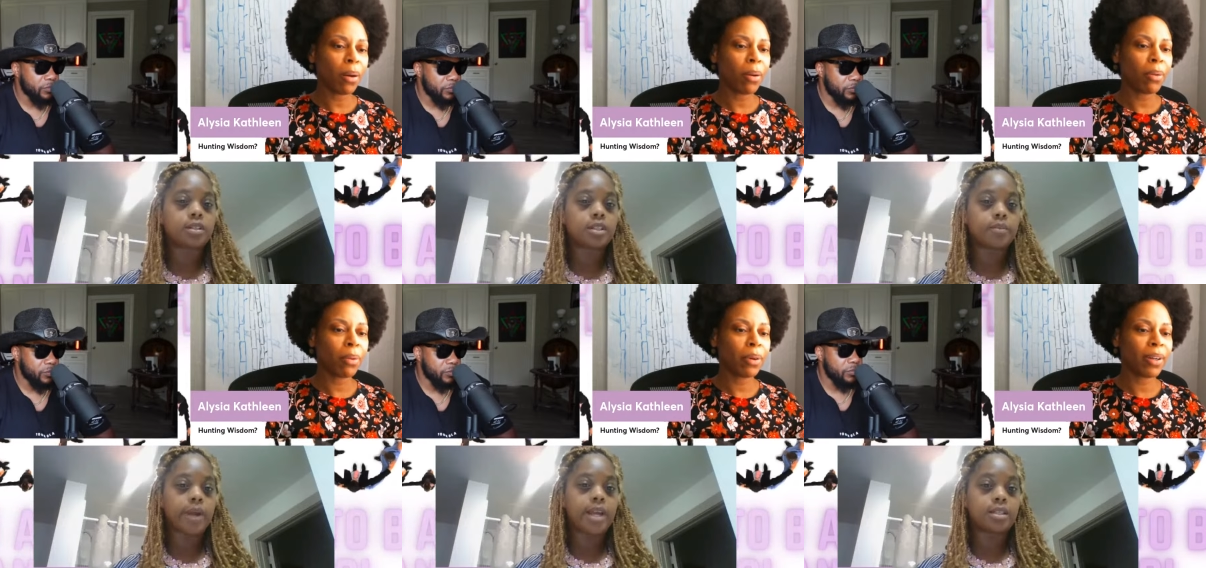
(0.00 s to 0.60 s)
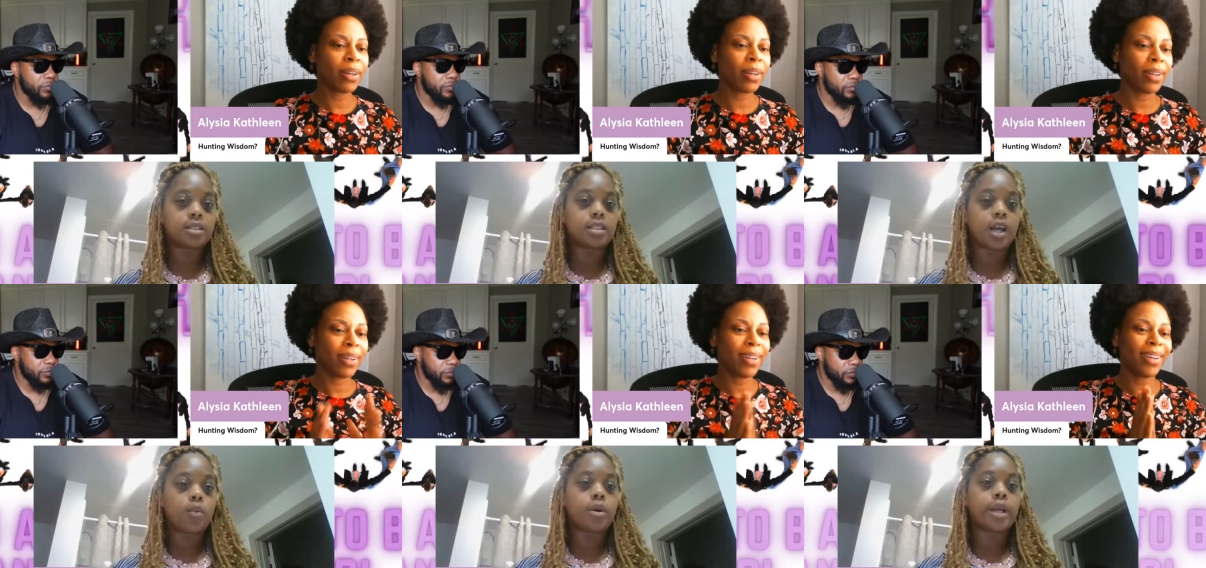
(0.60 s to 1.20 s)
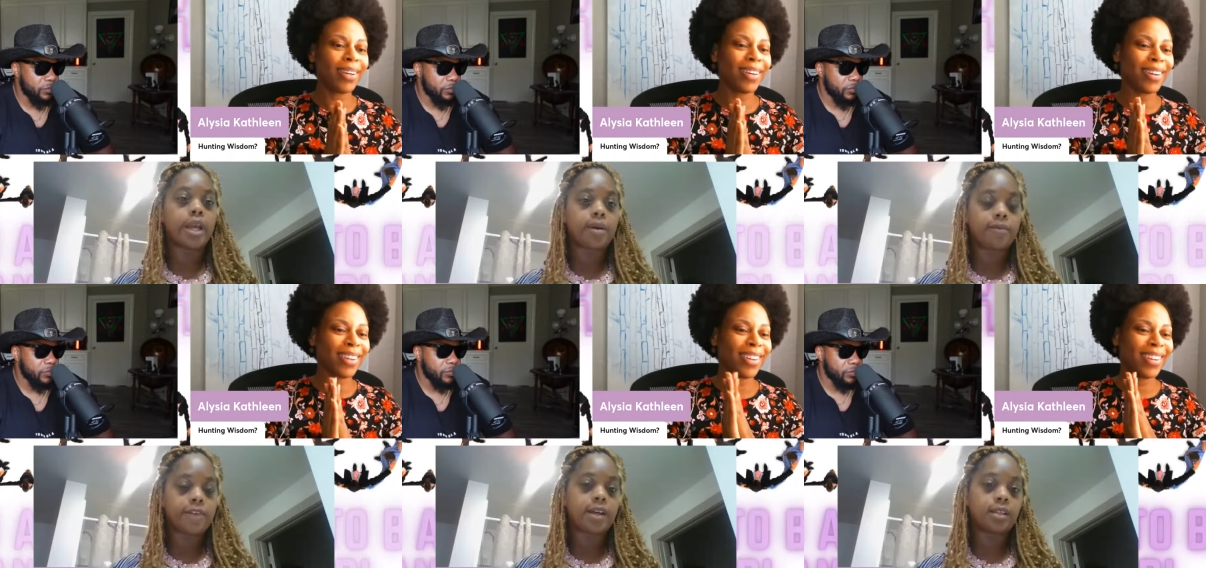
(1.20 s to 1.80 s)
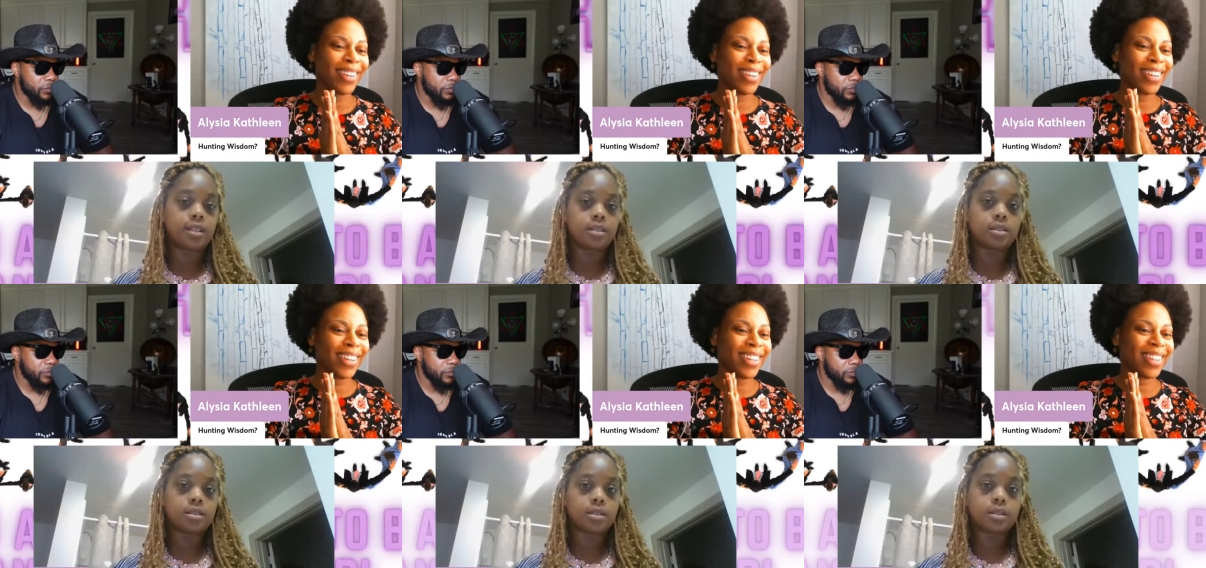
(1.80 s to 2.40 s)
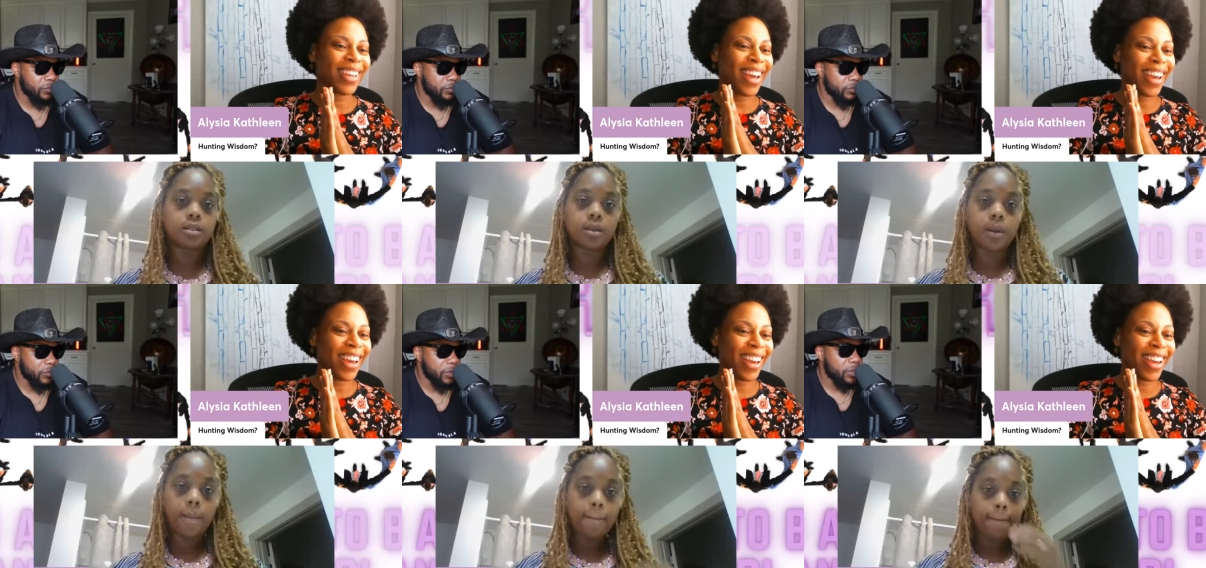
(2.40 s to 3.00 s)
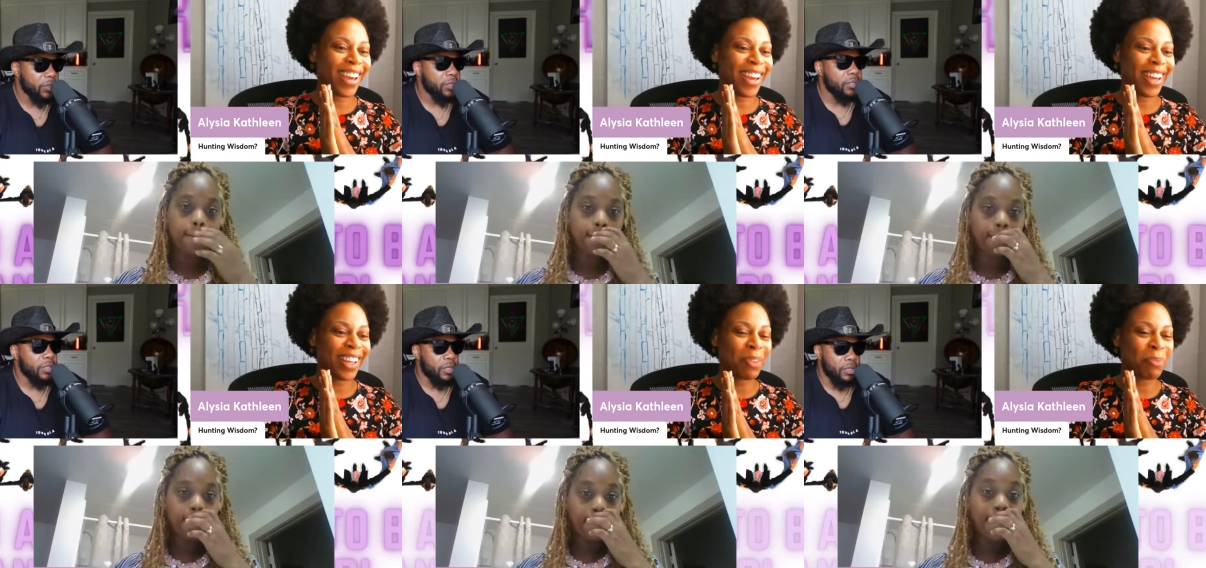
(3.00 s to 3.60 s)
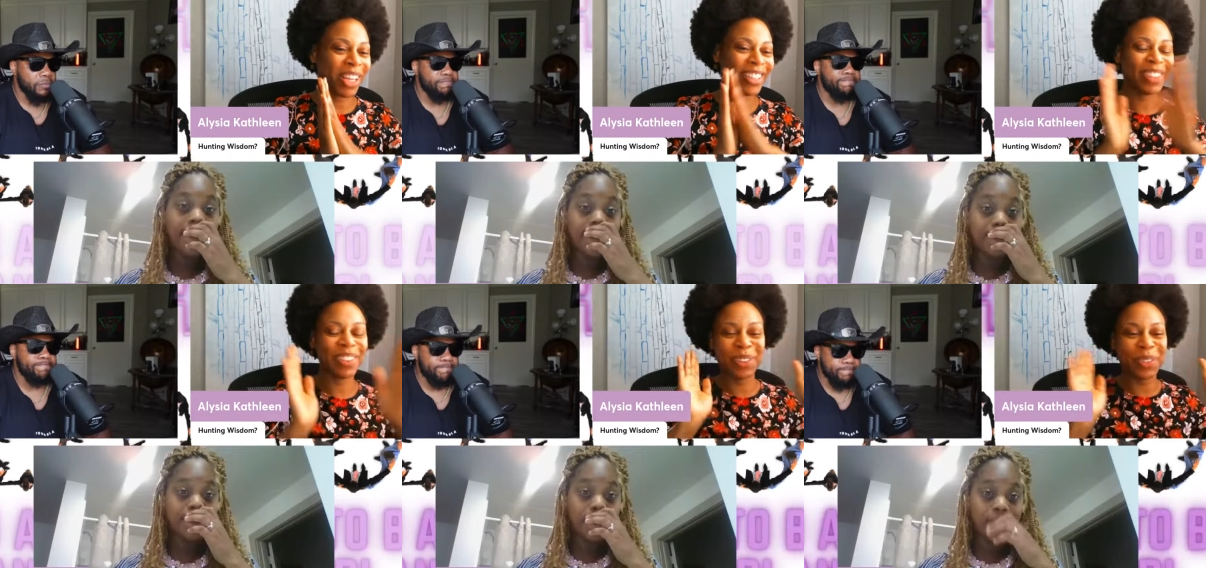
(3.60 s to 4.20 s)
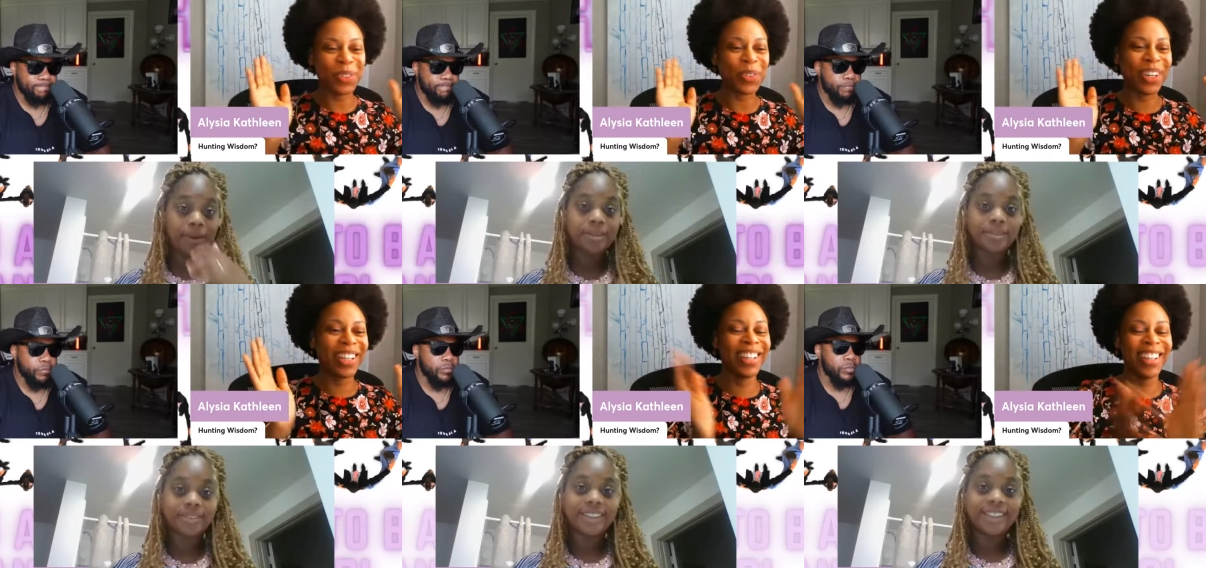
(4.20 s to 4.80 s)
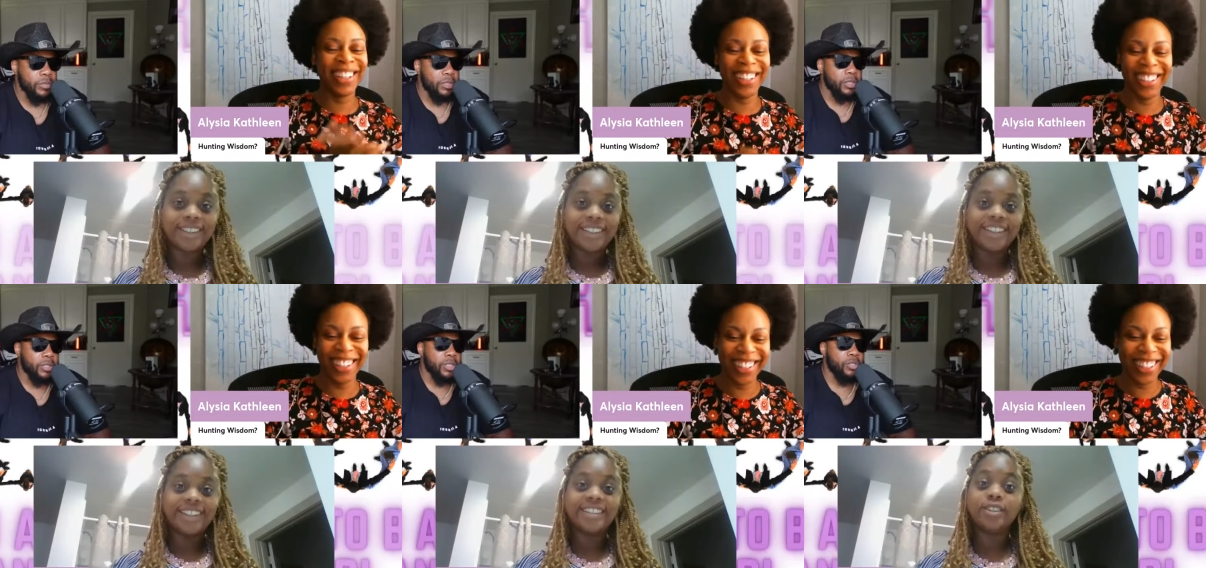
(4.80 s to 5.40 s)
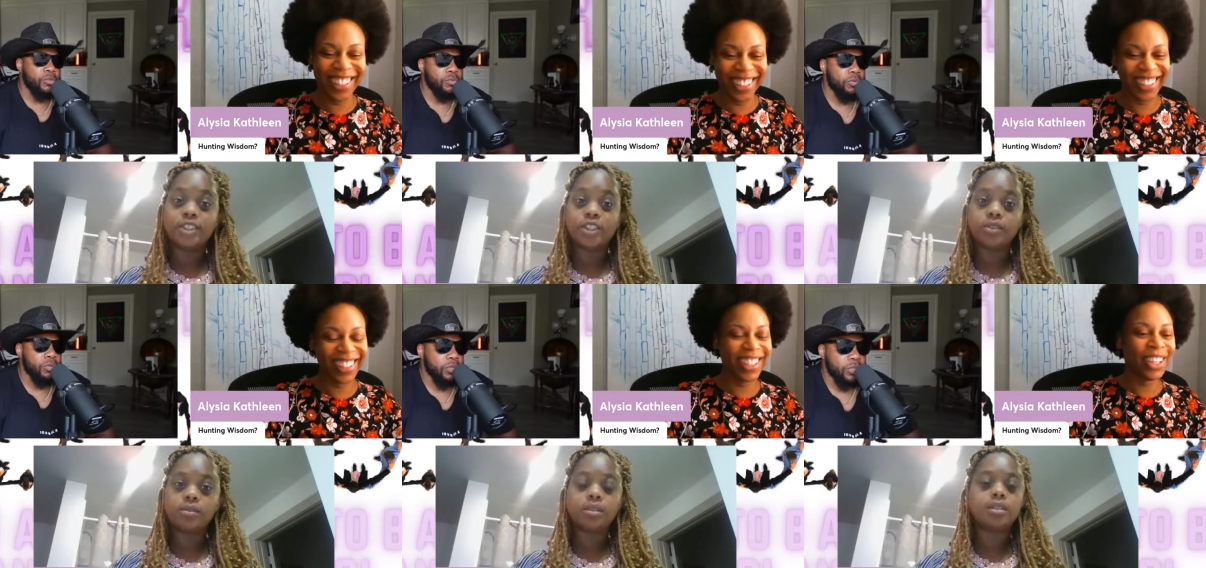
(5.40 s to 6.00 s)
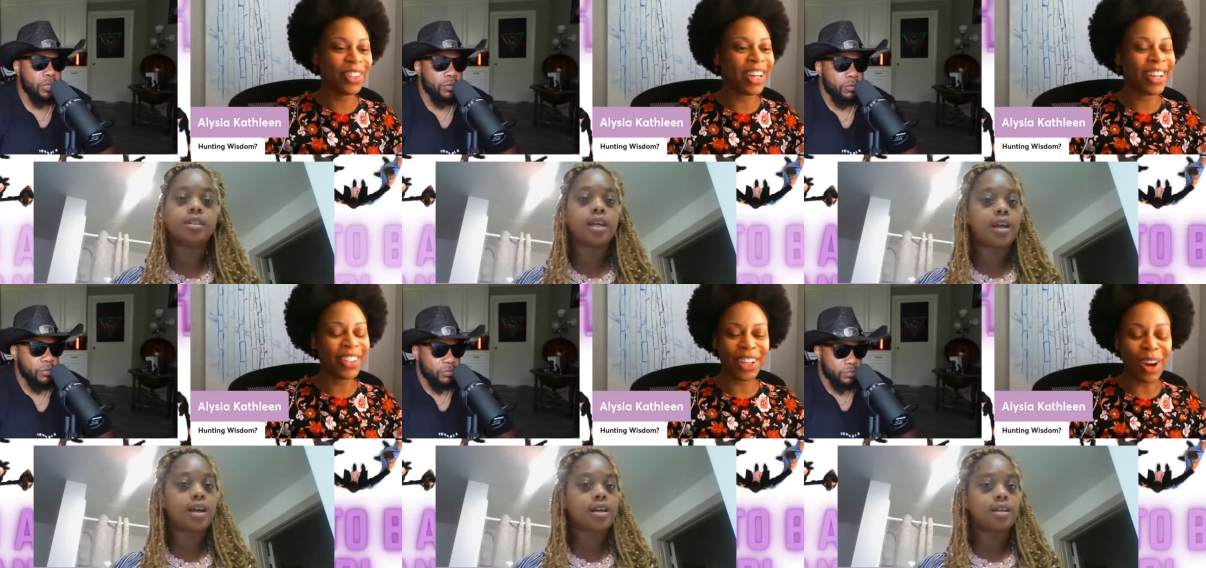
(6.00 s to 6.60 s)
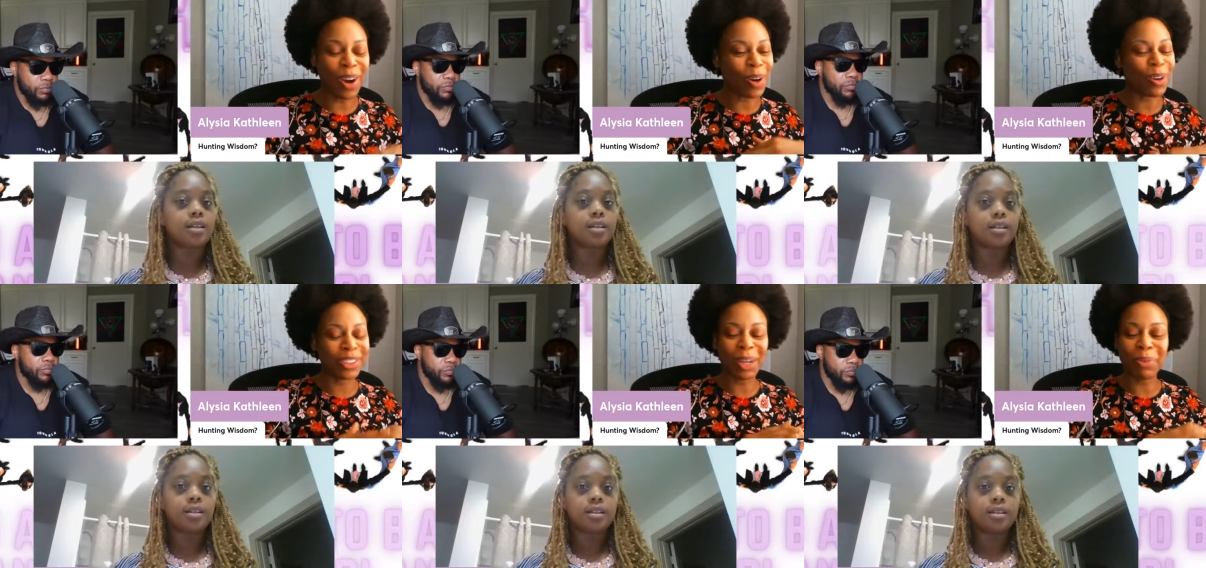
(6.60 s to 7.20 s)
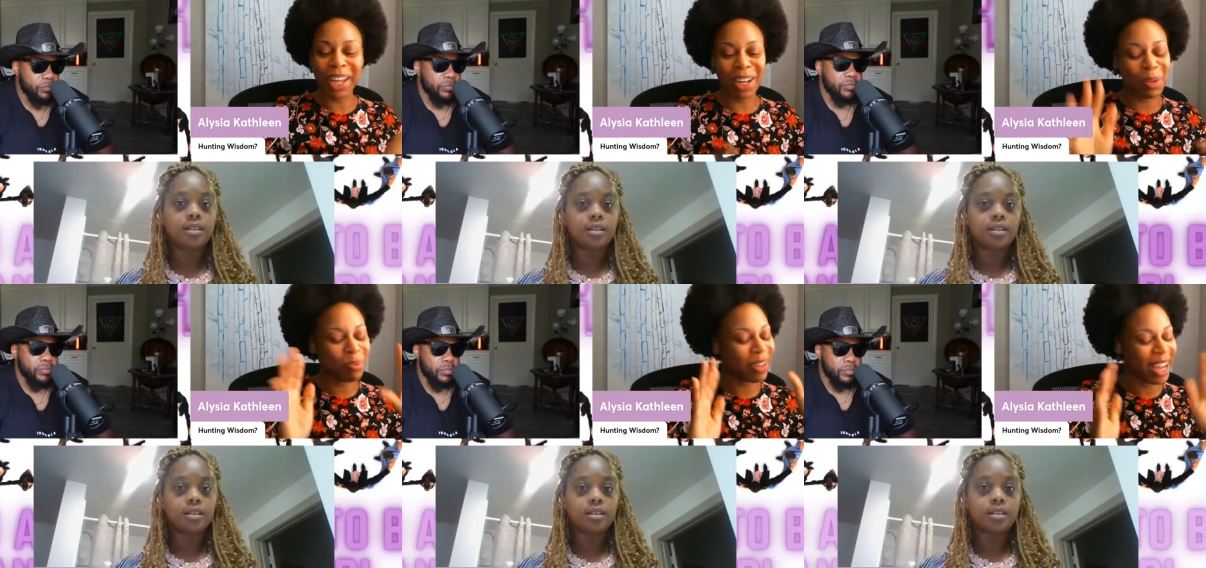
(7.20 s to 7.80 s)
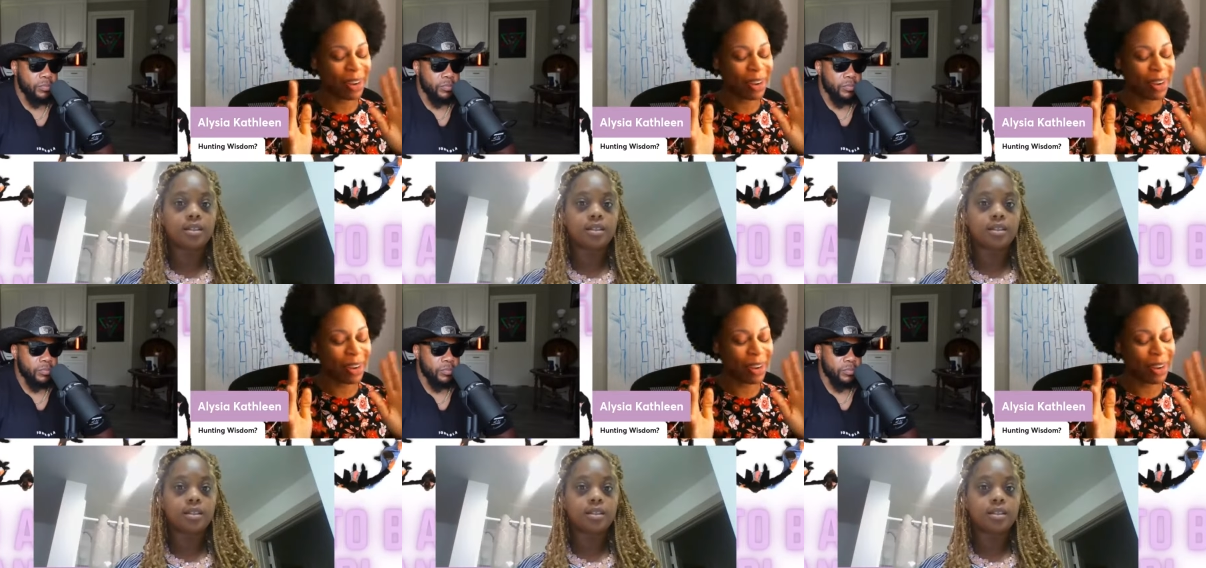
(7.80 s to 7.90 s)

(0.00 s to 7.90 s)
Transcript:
Speaker 1: temp agency. I want to help felons. Yay. Me
Speaker 2: yeah, too. You too? Oh. Yeah. Dogs. I want to help